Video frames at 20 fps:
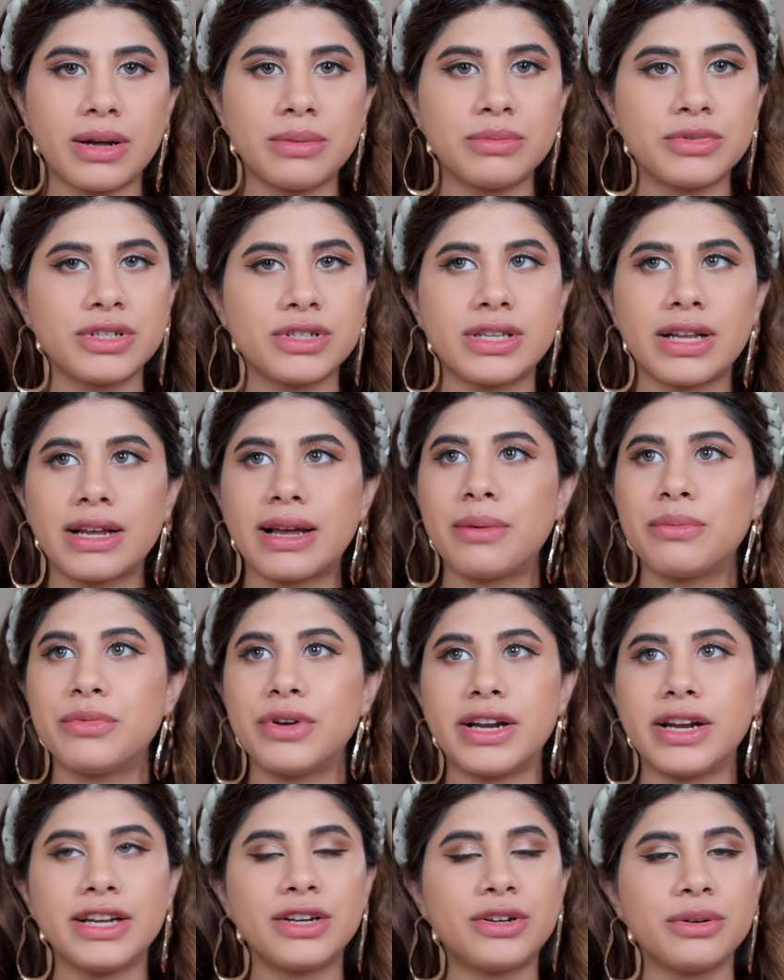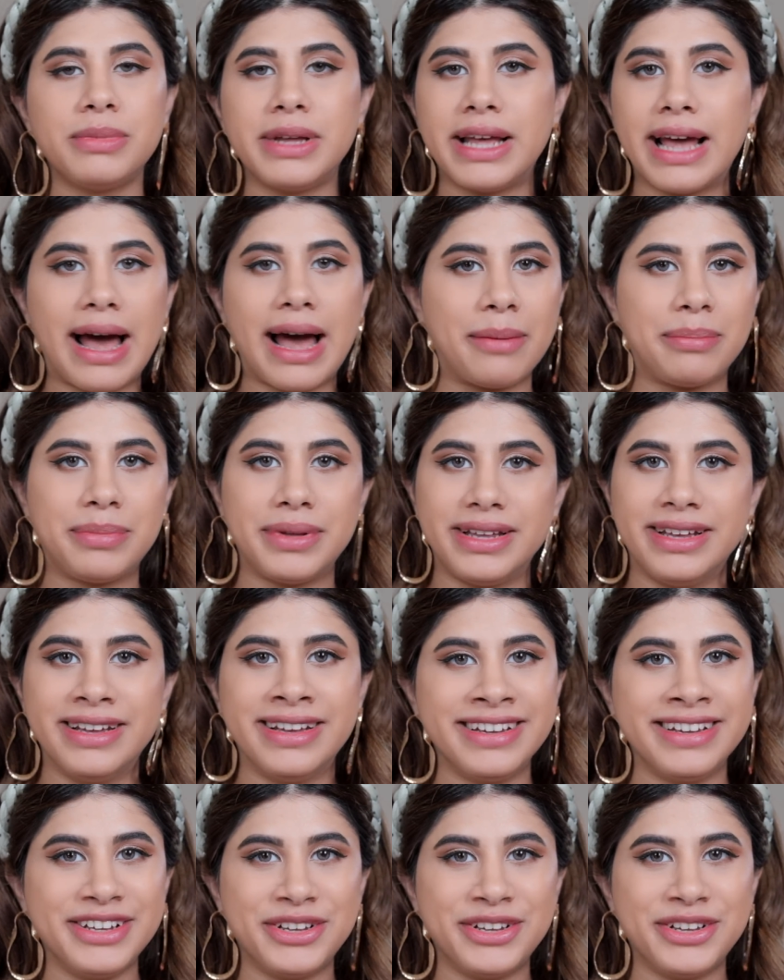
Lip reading: I'm just like, I'm ready to be happy.